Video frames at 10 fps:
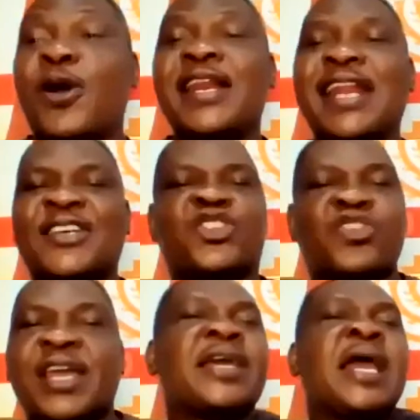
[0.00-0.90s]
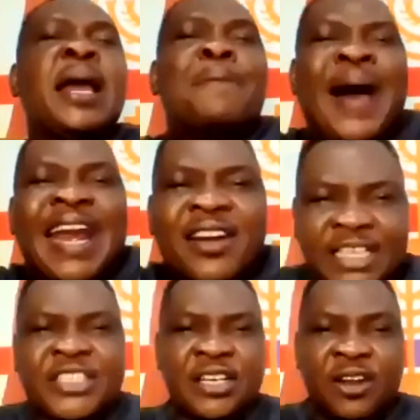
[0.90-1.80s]
going astray by
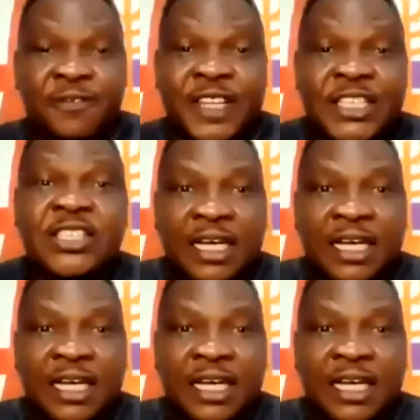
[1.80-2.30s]
reason of this